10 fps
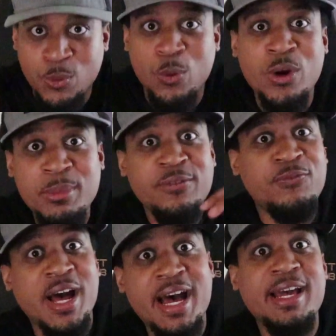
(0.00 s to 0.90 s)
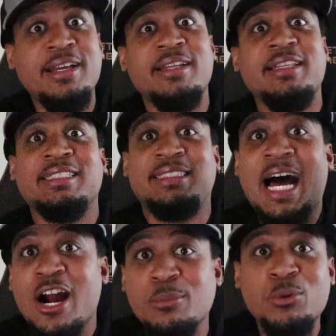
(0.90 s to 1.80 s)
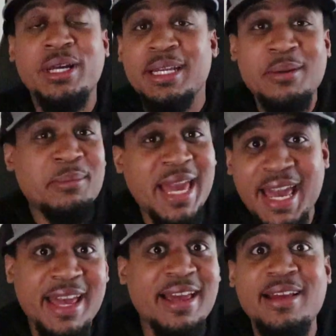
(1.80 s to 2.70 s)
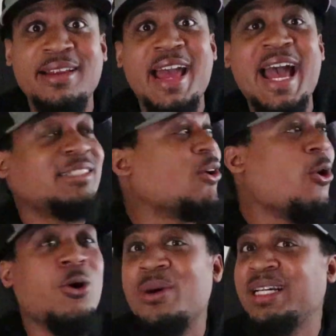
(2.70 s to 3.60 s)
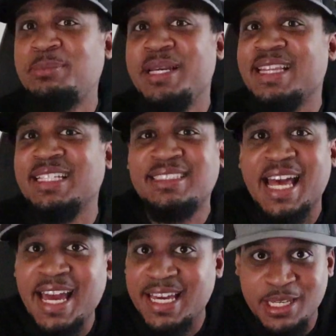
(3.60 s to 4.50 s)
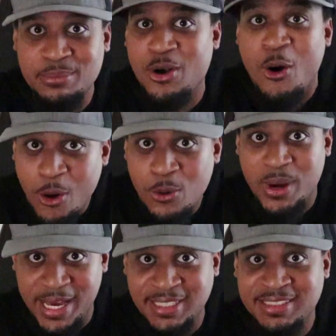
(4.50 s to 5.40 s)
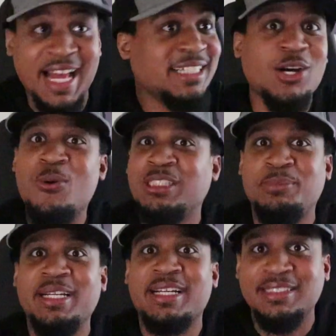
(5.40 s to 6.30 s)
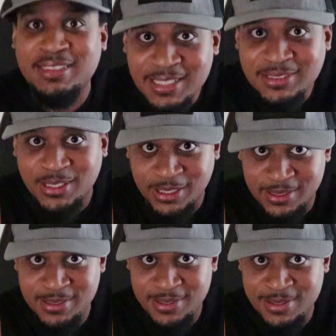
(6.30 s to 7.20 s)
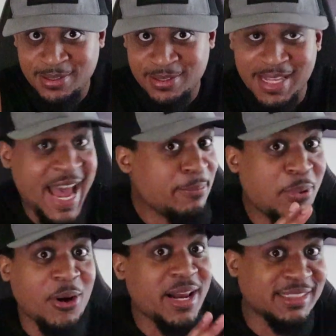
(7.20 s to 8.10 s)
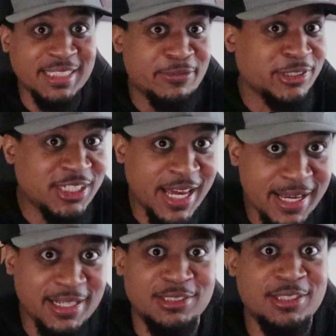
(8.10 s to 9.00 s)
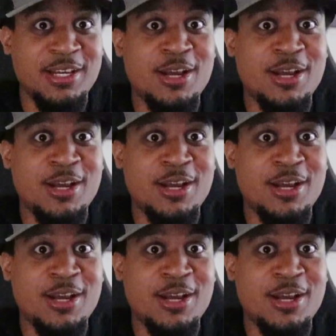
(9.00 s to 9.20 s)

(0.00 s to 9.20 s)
What women find desirable in a man has always been the same. Always. That's always been consistent. That part has never changed.